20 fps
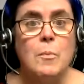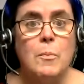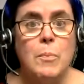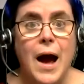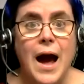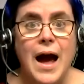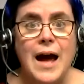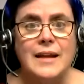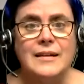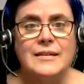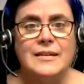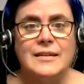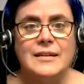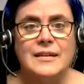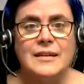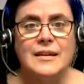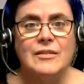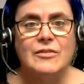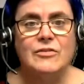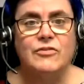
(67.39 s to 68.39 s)
But
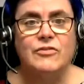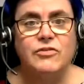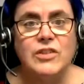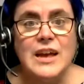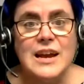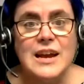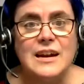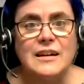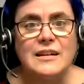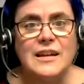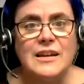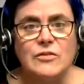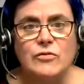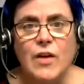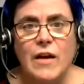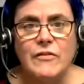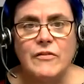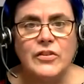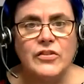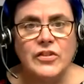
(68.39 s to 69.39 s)
Flynn let
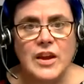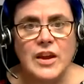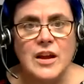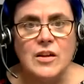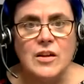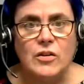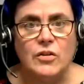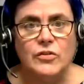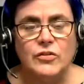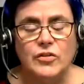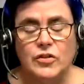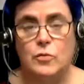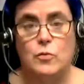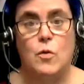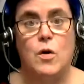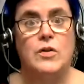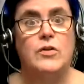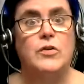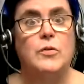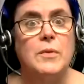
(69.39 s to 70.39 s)
drive a single to the
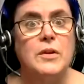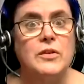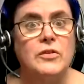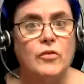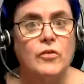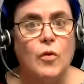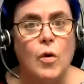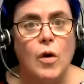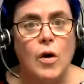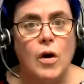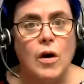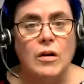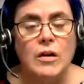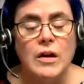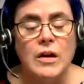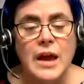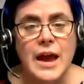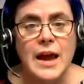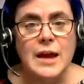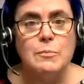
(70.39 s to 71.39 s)
wonderment of all,
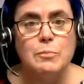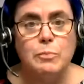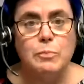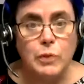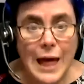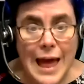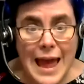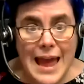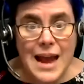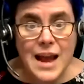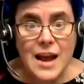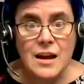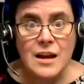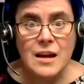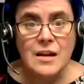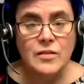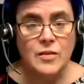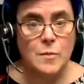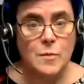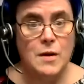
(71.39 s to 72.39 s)
and Blake,
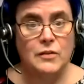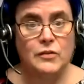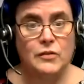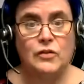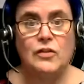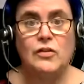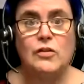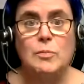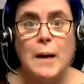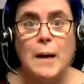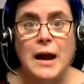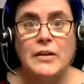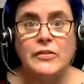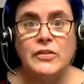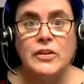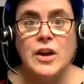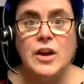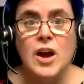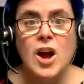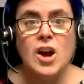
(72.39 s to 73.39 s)
the much
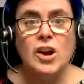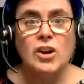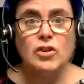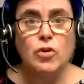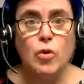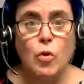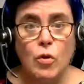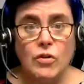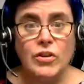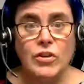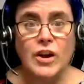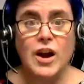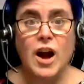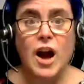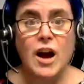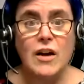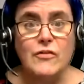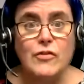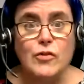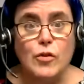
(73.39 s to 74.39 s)
despised, tore the
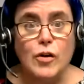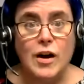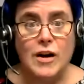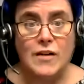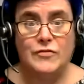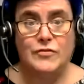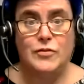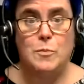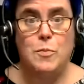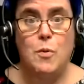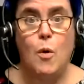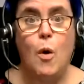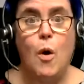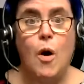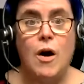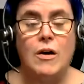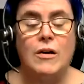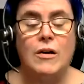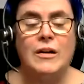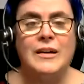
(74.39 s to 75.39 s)
cover off the
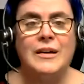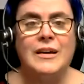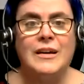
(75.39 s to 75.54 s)
ball.